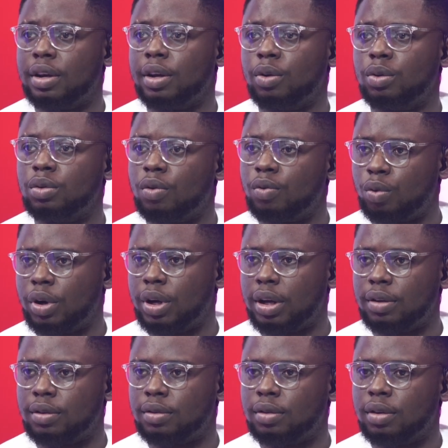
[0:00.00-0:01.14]
health of
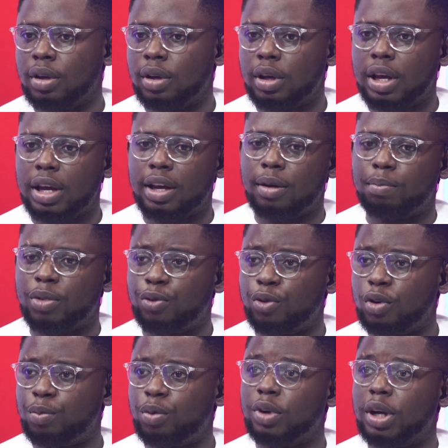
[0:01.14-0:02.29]
workers. Before
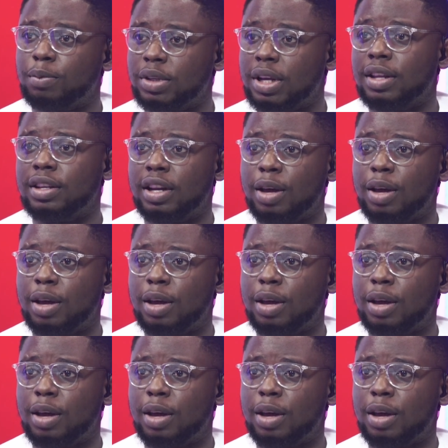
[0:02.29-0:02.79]
the program started,